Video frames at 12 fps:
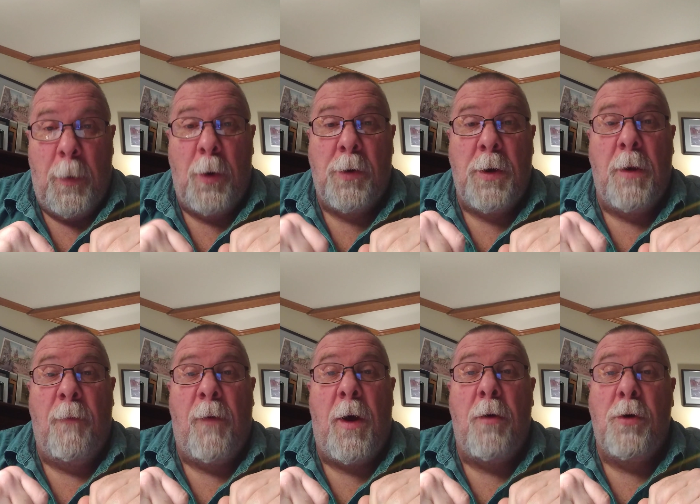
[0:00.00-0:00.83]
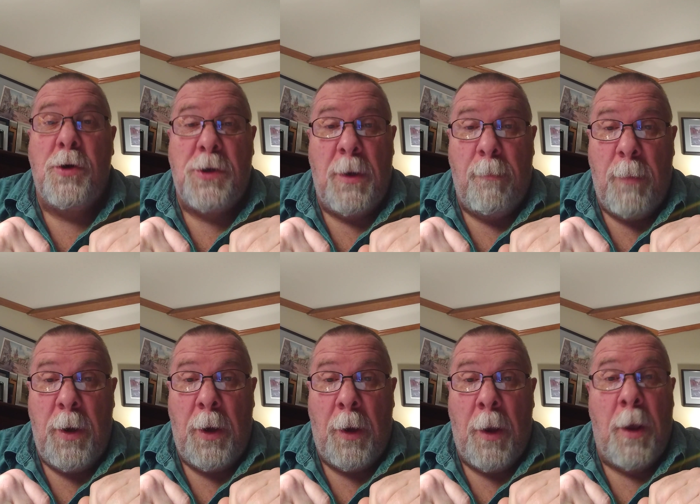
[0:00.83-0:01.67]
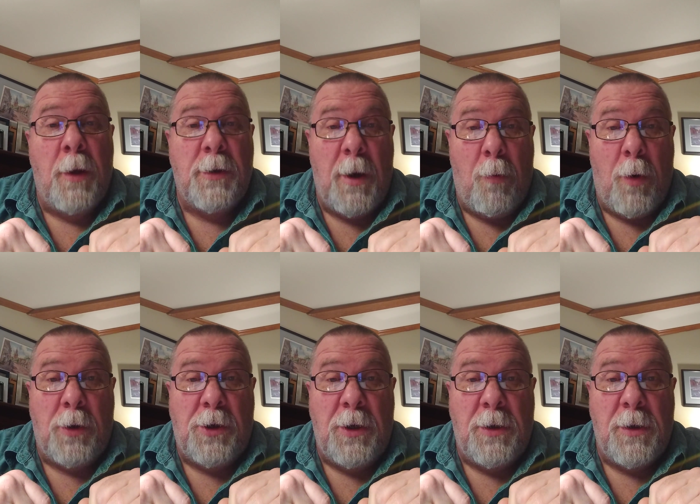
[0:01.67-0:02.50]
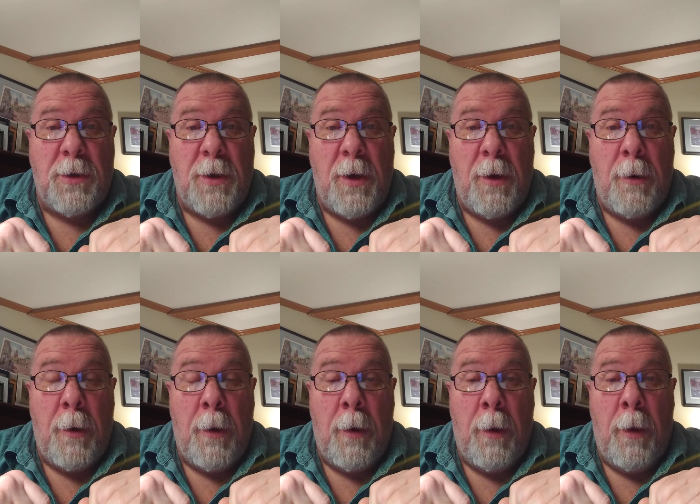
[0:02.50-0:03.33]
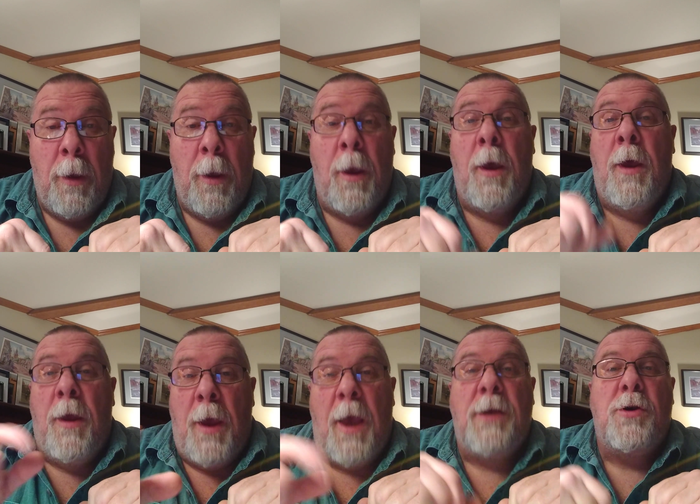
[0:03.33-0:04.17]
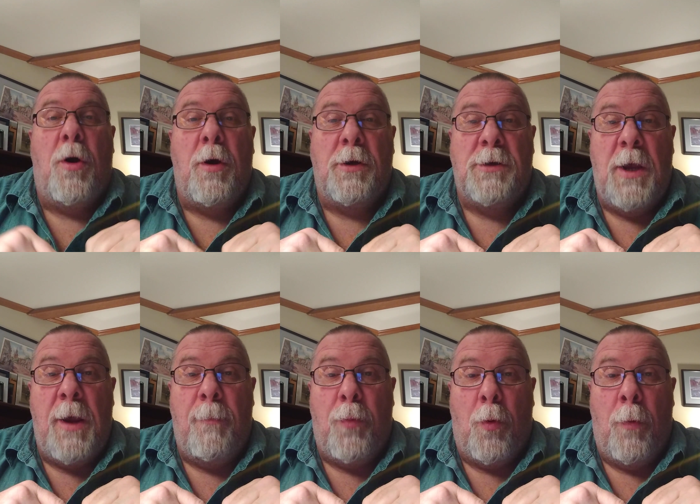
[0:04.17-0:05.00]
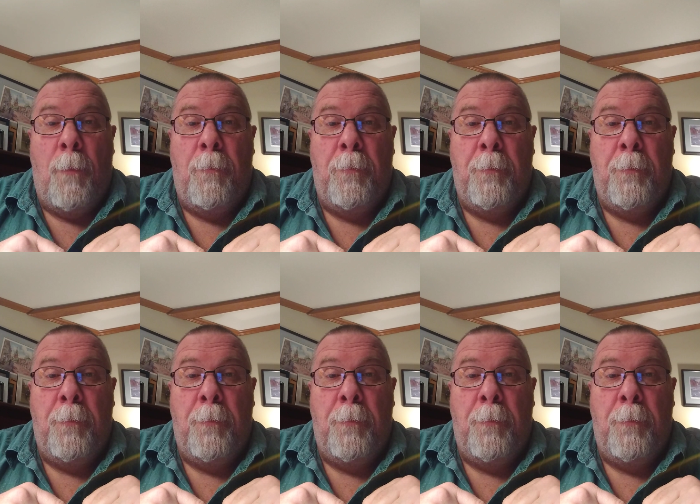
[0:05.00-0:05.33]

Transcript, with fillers: You see the Father, you see me. Is that what Jesus said? That's our example.